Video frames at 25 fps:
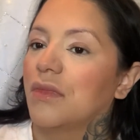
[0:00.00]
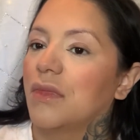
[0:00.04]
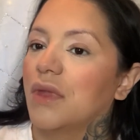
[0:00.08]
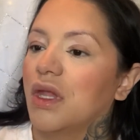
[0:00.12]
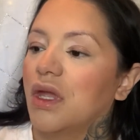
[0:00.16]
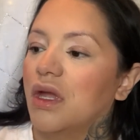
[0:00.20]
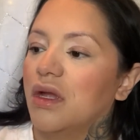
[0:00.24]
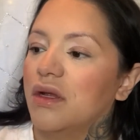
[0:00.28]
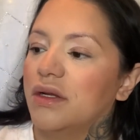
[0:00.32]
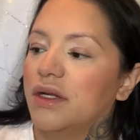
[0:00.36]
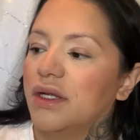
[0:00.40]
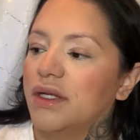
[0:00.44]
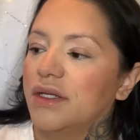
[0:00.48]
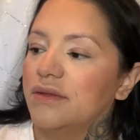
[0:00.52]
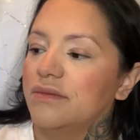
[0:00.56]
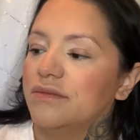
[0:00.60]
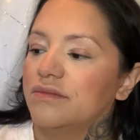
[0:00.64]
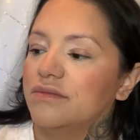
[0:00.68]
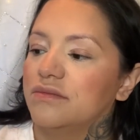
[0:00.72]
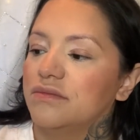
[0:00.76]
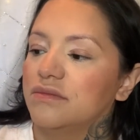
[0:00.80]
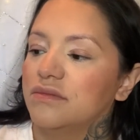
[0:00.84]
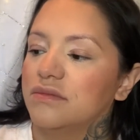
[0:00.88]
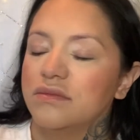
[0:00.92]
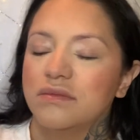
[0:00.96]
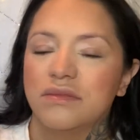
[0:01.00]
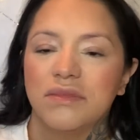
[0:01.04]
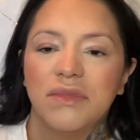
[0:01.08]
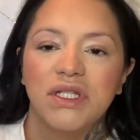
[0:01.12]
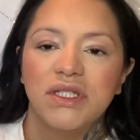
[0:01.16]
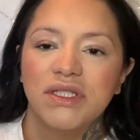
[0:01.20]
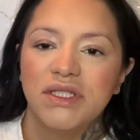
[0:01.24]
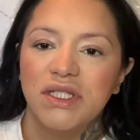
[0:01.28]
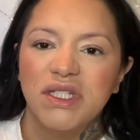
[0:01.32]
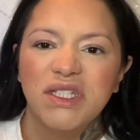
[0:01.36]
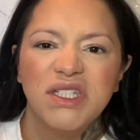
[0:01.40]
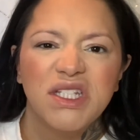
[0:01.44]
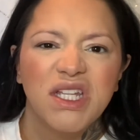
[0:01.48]
alright. It's
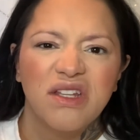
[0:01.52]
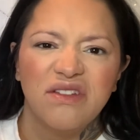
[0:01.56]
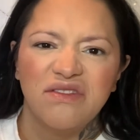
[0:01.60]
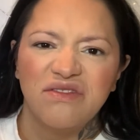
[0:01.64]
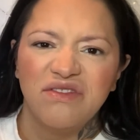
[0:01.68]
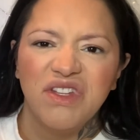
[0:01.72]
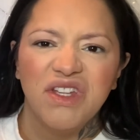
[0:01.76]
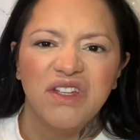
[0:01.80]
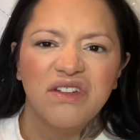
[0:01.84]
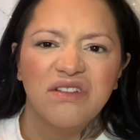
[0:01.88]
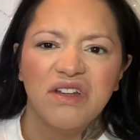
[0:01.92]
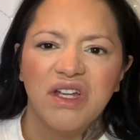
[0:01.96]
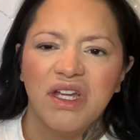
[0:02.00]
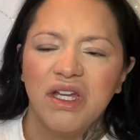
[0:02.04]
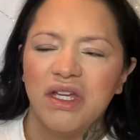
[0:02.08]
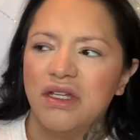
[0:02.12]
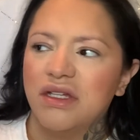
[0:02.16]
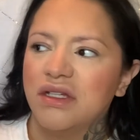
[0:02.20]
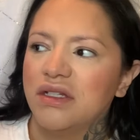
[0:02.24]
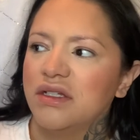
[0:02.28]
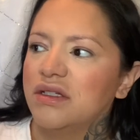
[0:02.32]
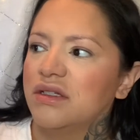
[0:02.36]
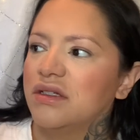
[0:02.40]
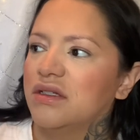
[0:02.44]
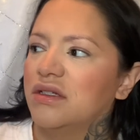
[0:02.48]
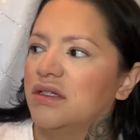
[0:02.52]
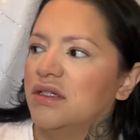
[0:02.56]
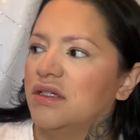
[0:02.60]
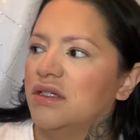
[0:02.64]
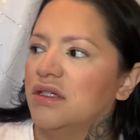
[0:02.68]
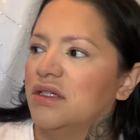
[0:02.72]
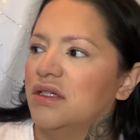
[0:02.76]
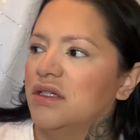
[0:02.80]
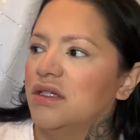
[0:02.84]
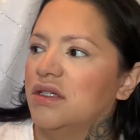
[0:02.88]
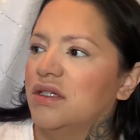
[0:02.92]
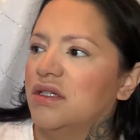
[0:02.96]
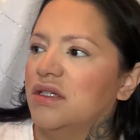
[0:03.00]
at 10 feet, right?
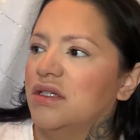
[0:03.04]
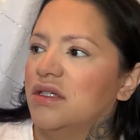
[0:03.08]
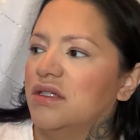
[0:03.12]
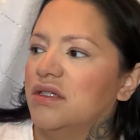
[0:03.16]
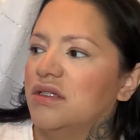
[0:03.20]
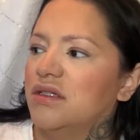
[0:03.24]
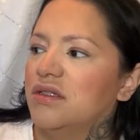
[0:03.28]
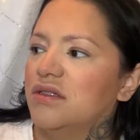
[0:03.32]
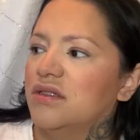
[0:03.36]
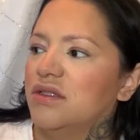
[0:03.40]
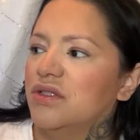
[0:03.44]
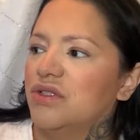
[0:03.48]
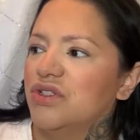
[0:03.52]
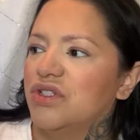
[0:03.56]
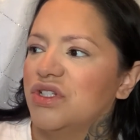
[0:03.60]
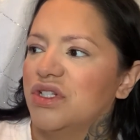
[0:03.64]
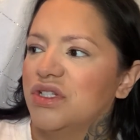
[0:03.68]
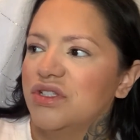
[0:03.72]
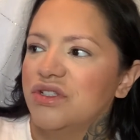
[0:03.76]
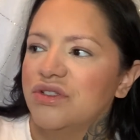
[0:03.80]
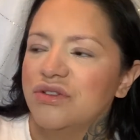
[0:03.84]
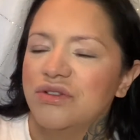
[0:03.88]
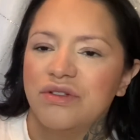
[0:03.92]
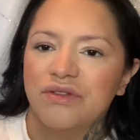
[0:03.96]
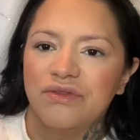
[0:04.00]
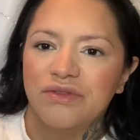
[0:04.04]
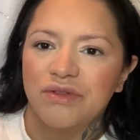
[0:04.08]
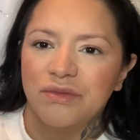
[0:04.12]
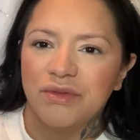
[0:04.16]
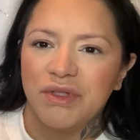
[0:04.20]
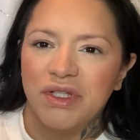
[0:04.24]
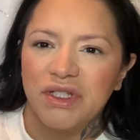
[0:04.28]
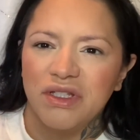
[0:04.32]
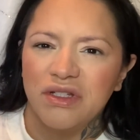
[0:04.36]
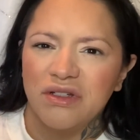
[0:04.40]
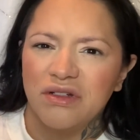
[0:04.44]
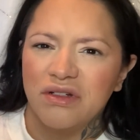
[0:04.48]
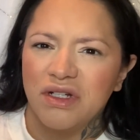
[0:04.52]
Should I shoot it from
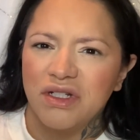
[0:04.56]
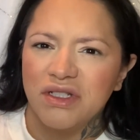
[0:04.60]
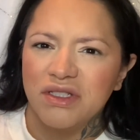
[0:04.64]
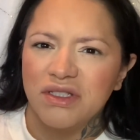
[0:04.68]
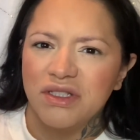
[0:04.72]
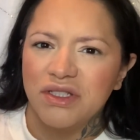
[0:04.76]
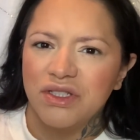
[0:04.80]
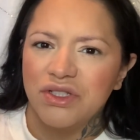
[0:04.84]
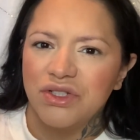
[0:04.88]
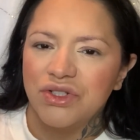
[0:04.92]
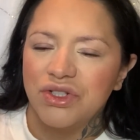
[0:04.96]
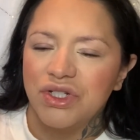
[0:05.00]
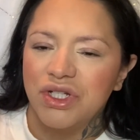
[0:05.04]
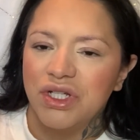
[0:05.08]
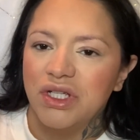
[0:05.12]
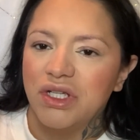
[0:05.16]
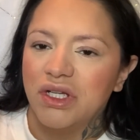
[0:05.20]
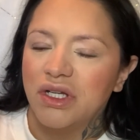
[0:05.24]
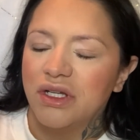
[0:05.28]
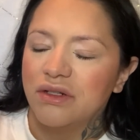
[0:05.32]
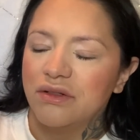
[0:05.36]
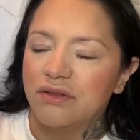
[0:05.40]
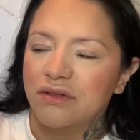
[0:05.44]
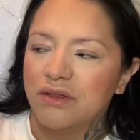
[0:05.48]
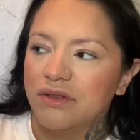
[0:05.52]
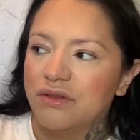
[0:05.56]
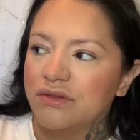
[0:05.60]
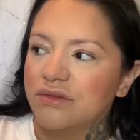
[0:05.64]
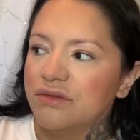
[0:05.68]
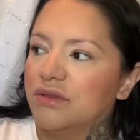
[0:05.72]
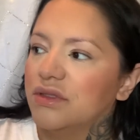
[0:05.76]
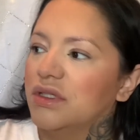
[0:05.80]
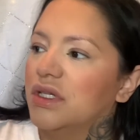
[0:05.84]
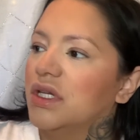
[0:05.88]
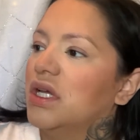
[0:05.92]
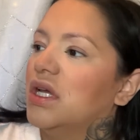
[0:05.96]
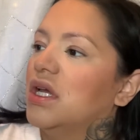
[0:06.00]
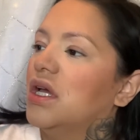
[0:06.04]
like across the street? I don't know.
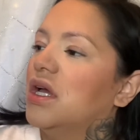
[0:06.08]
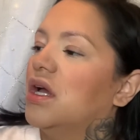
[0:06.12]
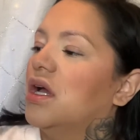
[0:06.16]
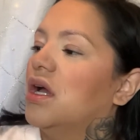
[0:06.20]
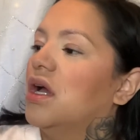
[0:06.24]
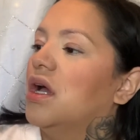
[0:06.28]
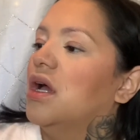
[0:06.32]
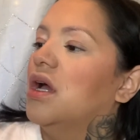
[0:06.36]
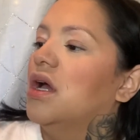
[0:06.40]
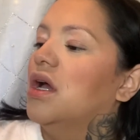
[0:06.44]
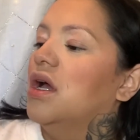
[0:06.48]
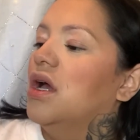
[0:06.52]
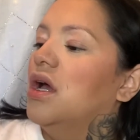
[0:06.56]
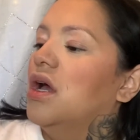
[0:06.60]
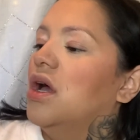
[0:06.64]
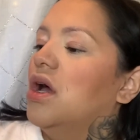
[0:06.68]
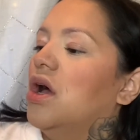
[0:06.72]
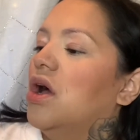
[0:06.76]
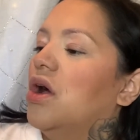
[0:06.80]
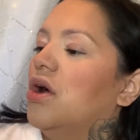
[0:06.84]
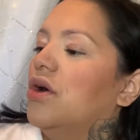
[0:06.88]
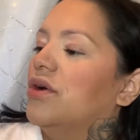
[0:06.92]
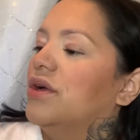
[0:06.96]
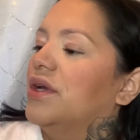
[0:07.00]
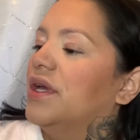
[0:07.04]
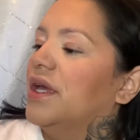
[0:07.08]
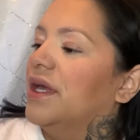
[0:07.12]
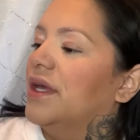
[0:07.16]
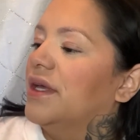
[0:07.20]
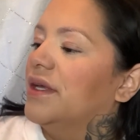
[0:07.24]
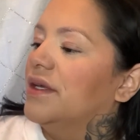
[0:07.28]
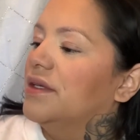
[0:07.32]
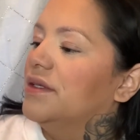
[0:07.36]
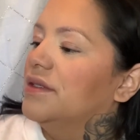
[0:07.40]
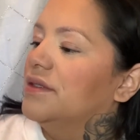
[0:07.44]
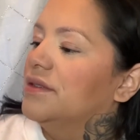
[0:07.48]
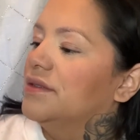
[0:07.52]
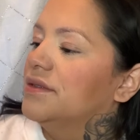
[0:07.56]
Okay.
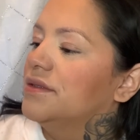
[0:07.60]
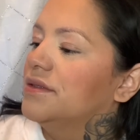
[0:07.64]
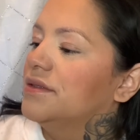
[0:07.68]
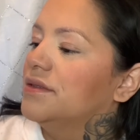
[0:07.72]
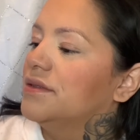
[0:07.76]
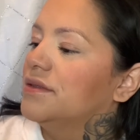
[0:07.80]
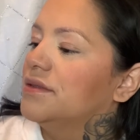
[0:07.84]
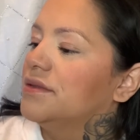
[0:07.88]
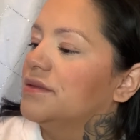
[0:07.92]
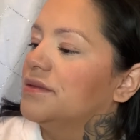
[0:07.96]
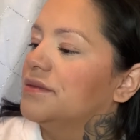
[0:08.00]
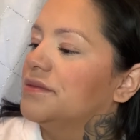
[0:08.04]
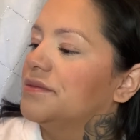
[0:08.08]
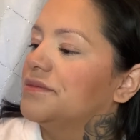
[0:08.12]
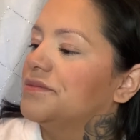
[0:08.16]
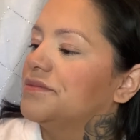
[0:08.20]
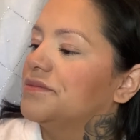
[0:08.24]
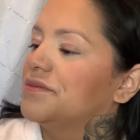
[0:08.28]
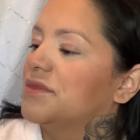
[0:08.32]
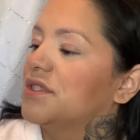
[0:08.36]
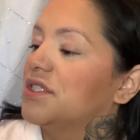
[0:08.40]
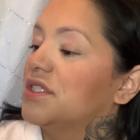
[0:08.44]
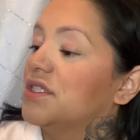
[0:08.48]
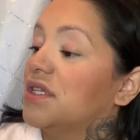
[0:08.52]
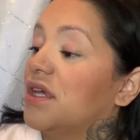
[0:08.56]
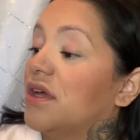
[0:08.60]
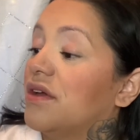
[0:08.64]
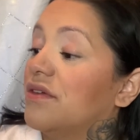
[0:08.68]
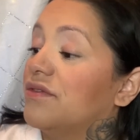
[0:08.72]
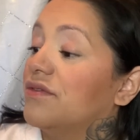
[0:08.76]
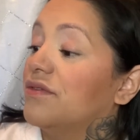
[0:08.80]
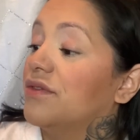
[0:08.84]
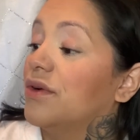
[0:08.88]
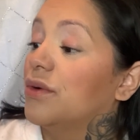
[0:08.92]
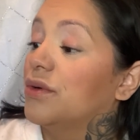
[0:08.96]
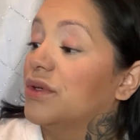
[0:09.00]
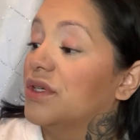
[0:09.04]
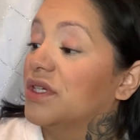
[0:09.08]
Soft
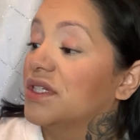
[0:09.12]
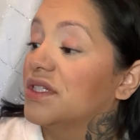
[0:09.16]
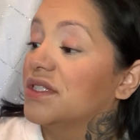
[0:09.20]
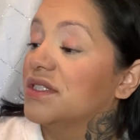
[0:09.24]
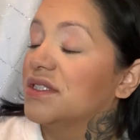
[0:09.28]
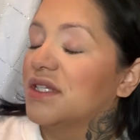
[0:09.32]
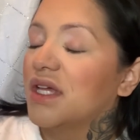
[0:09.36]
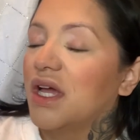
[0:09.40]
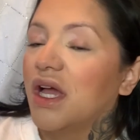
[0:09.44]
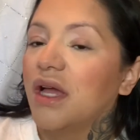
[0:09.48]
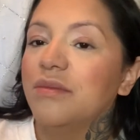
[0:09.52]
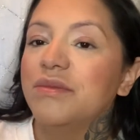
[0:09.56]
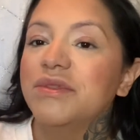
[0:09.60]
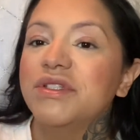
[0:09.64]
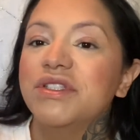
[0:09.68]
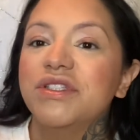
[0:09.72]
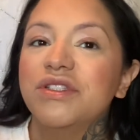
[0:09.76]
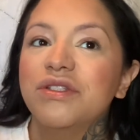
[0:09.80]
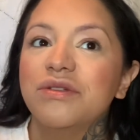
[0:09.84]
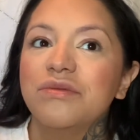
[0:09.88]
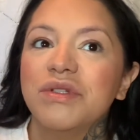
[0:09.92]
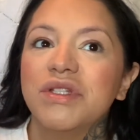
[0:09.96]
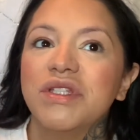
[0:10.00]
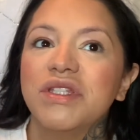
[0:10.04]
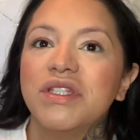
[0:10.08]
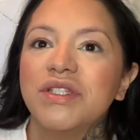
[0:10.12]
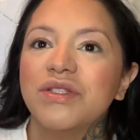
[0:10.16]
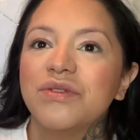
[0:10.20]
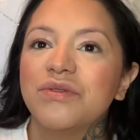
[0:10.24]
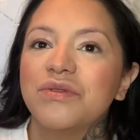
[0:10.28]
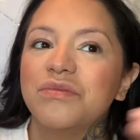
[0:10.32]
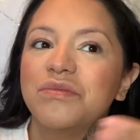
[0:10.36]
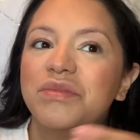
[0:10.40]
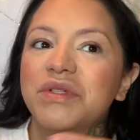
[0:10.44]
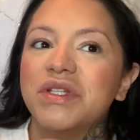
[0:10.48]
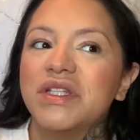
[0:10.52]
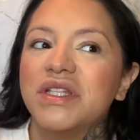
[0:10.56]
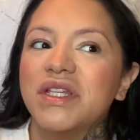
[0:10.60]
focus. I'm assuming this would
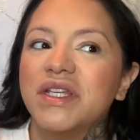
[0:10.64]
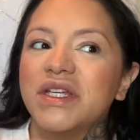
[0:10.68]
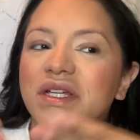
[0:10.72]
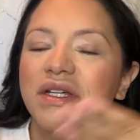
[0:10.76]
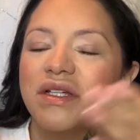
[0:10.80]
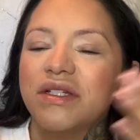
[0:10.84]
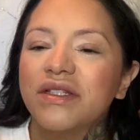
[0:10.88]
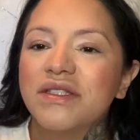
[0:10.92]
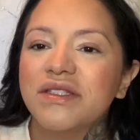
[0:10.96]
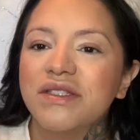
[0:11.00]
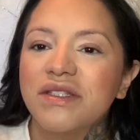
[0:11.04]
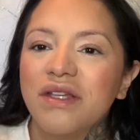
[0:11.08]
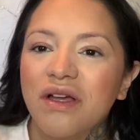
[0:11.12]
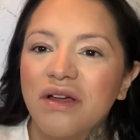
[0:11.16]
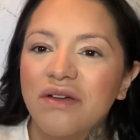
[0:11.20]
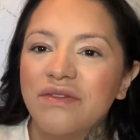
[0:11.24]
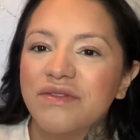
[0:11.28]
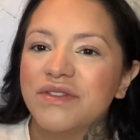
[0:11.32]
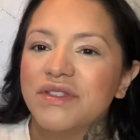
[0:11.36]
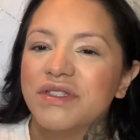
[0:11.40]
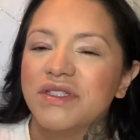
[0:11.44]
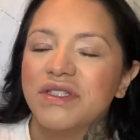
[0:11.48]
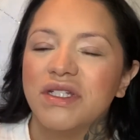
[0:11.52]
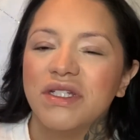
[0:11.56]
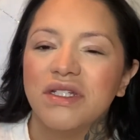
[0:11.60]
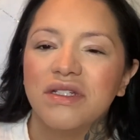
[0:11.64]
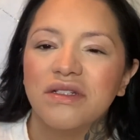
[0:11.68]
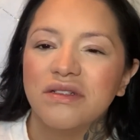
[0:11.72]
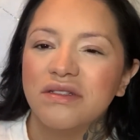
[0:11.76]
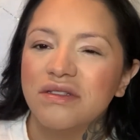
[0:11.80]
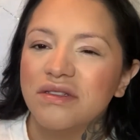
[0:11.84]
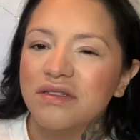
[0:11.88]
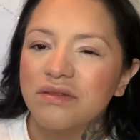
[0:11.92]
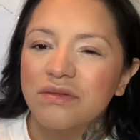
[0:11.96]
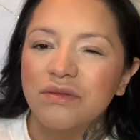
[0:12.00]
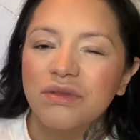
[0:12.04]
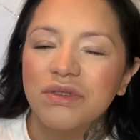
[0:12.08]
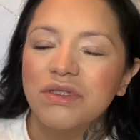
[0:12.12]
be like a soft and,
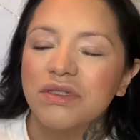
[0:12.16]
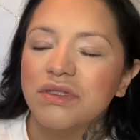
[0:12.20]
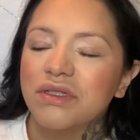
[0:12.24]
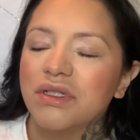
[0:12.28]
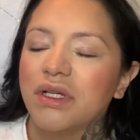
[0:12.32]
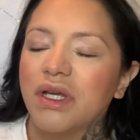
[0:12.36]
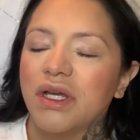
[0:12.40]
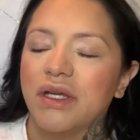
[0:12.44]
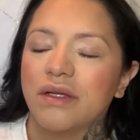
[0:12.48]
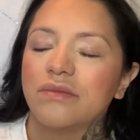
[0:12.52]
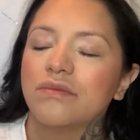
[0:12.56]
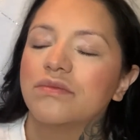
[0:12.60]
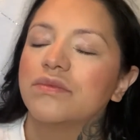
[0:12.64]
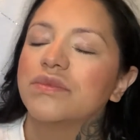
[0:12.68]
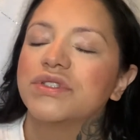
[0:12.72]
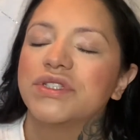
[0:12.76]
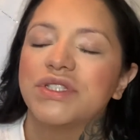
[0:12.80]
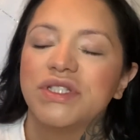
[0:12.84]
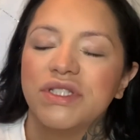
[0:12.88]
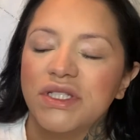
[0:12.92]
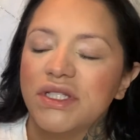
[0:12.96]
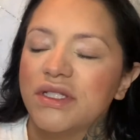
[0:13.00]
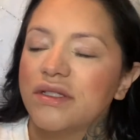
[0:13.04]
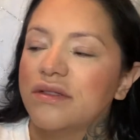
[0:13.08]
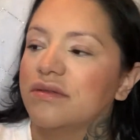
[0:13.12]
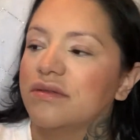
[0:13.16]
well, okay, we'll just see.